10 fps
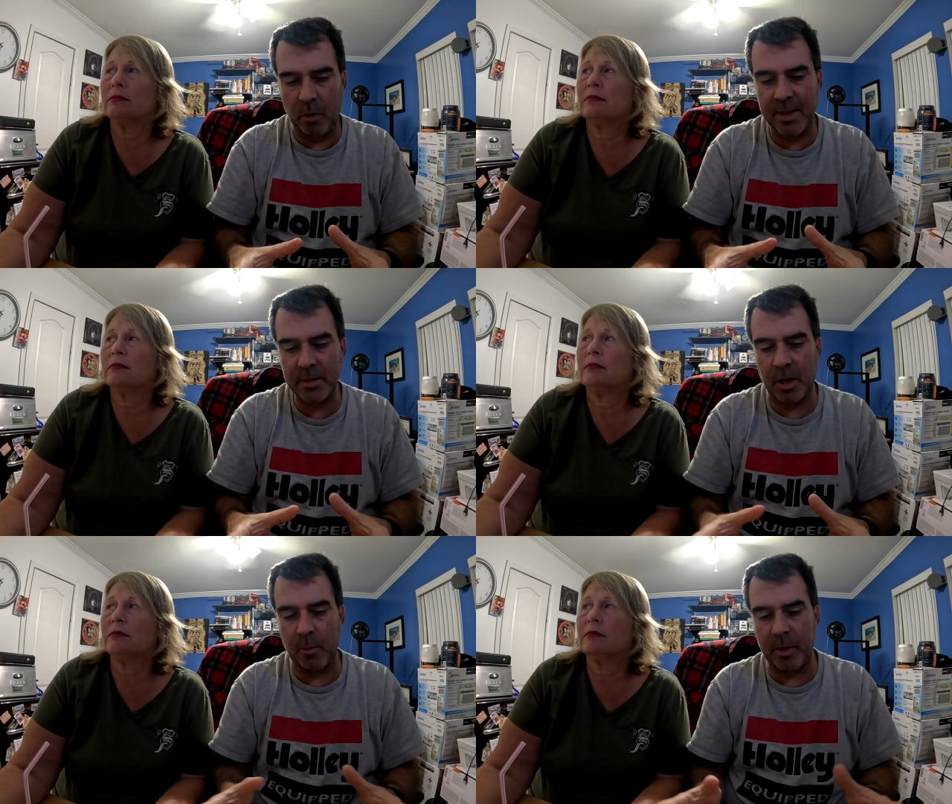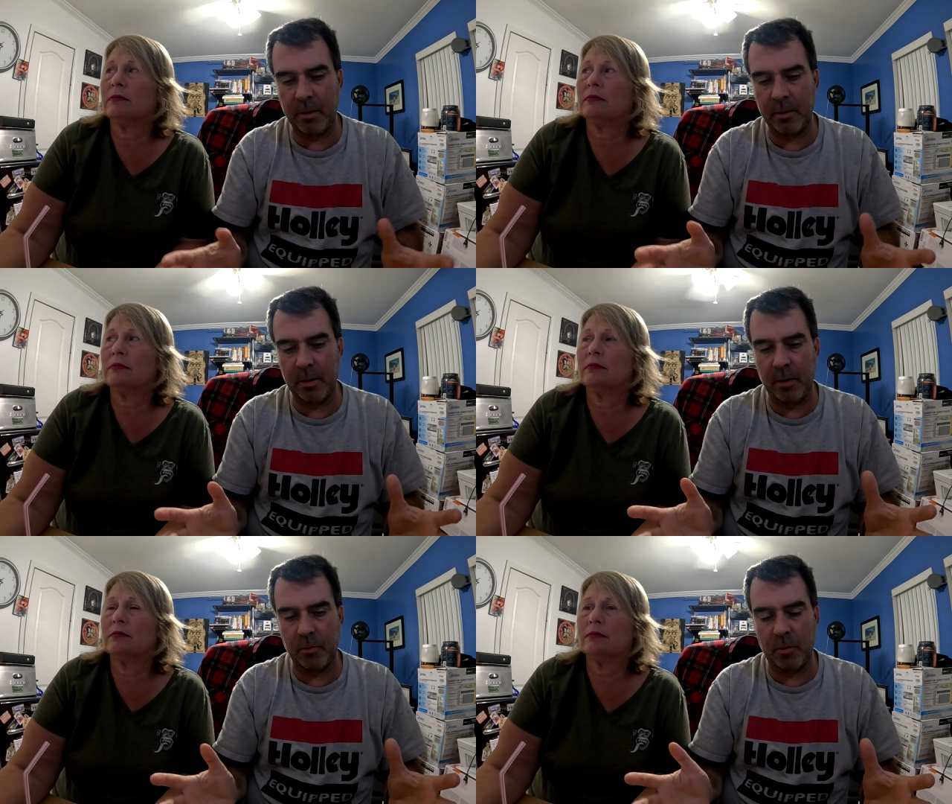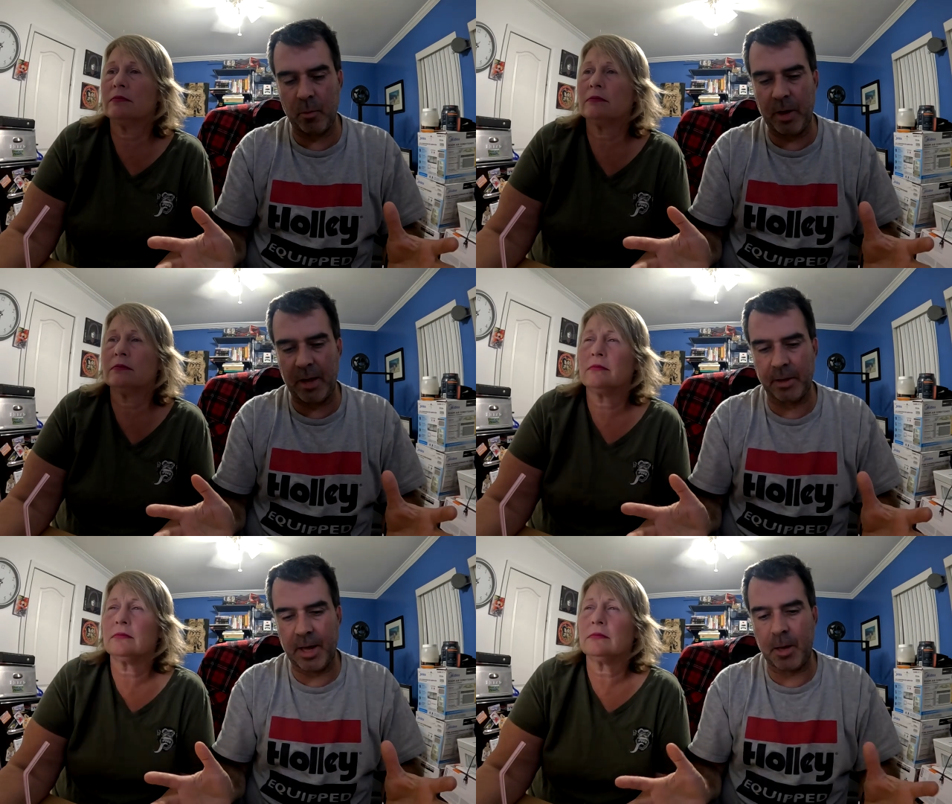Speaker 1: last time we we
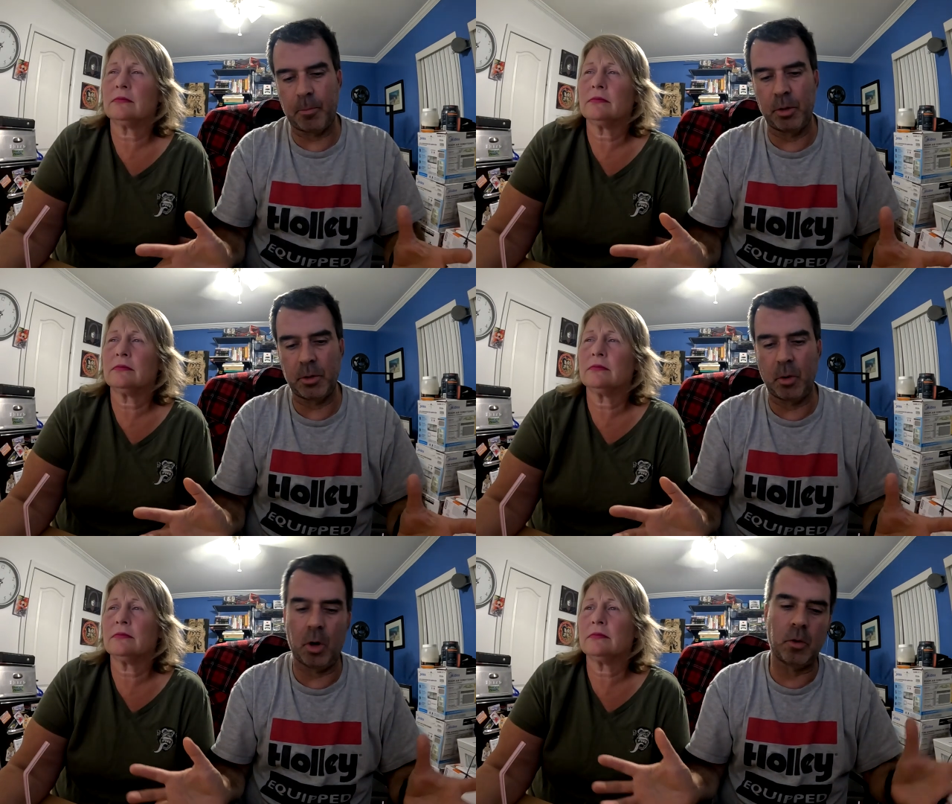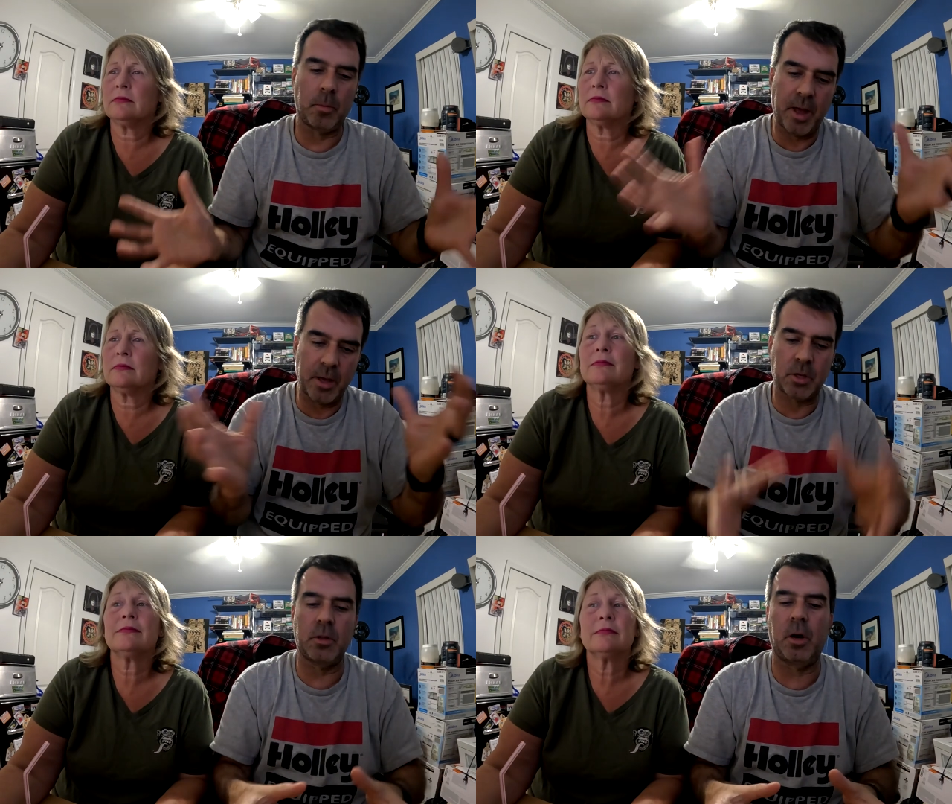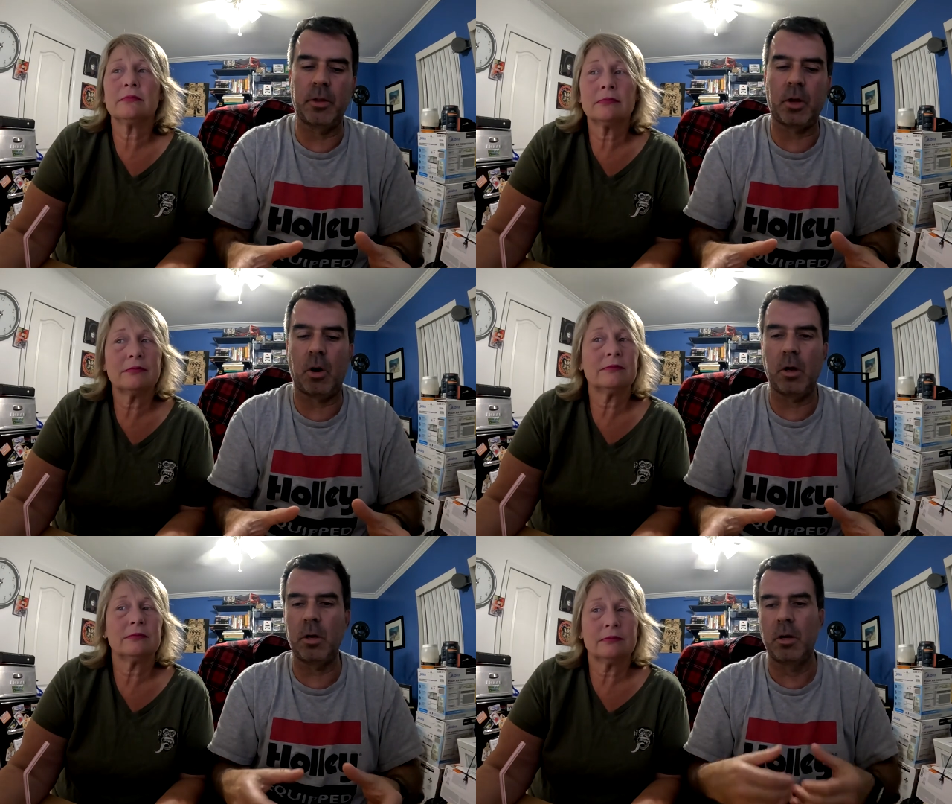had the guy put all our bags on the, on the
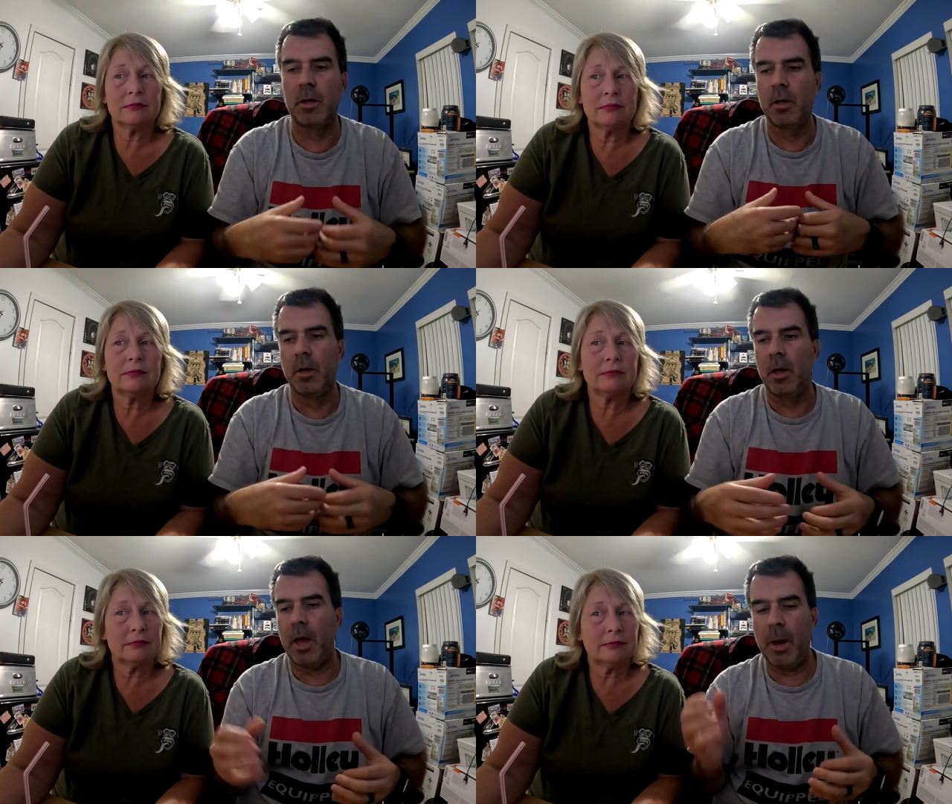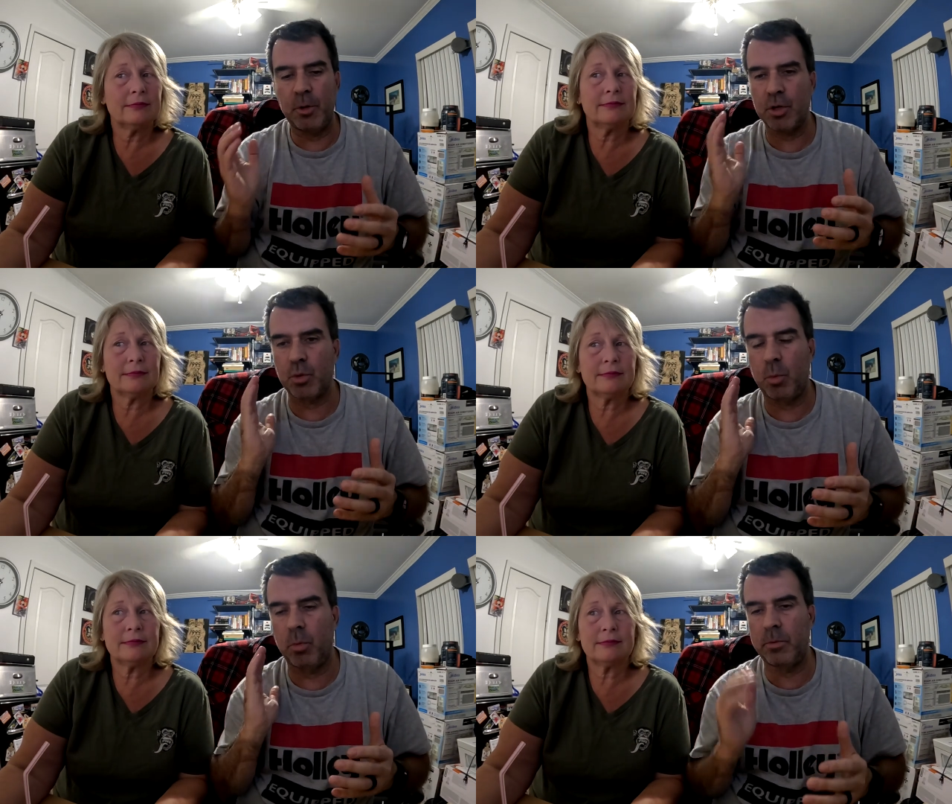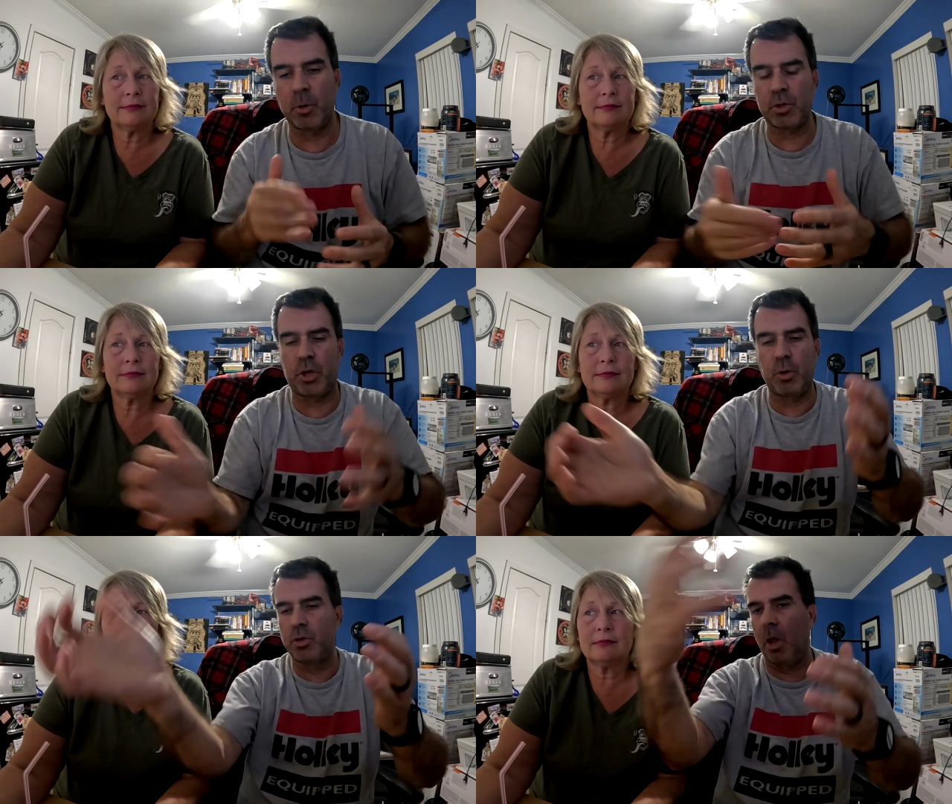cart, and we just there was a
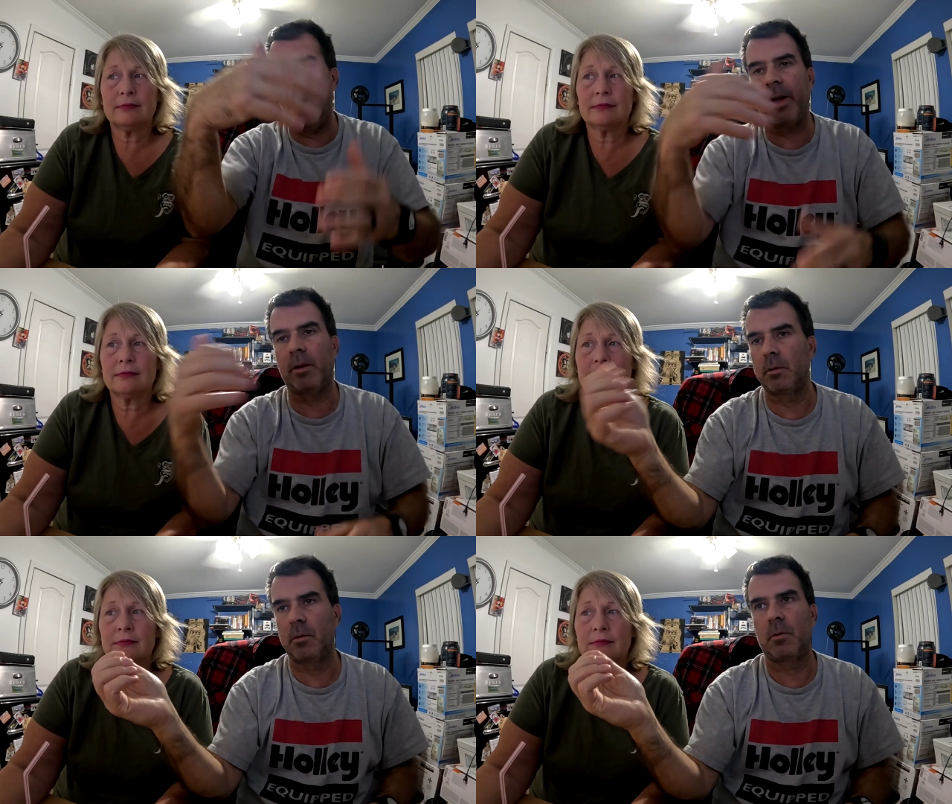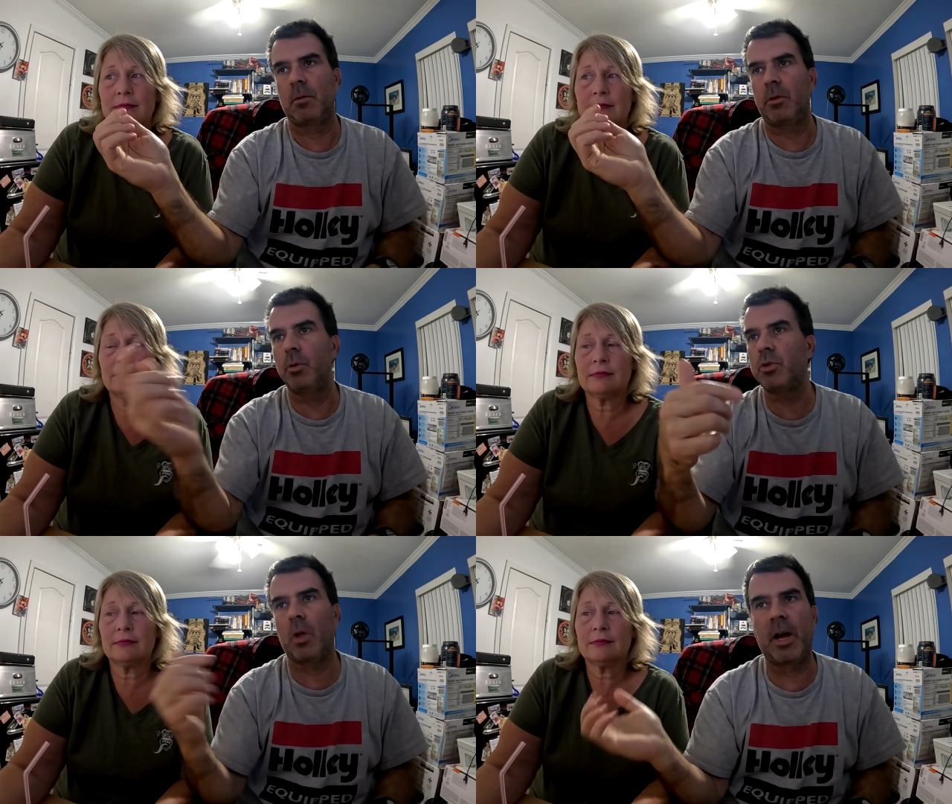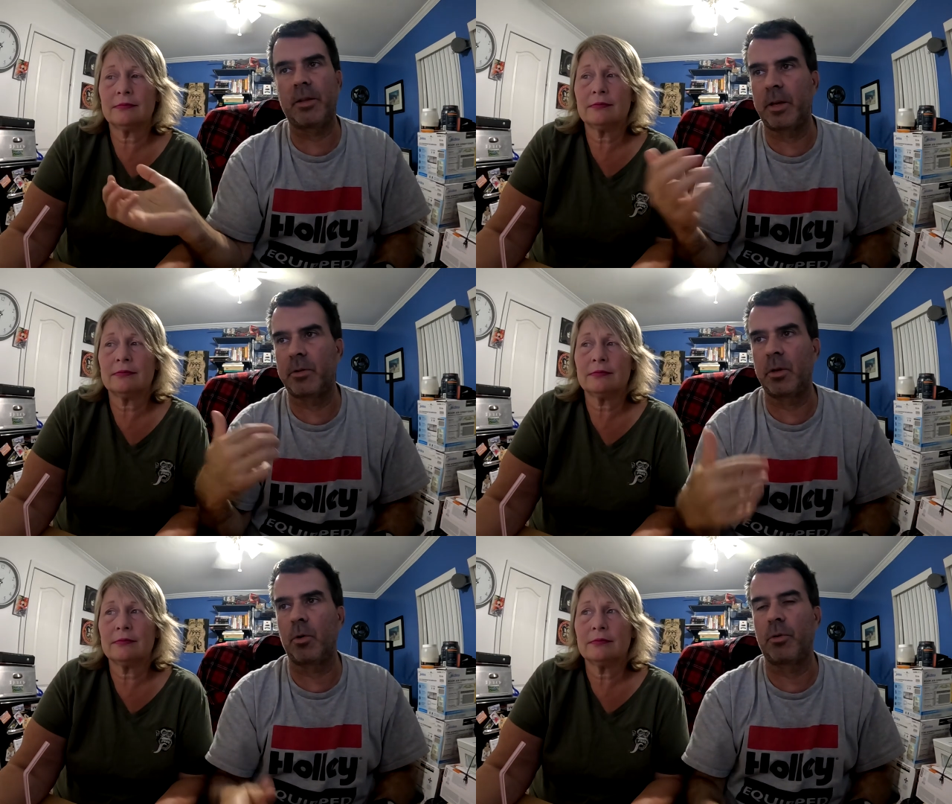huge line, huge line to get to go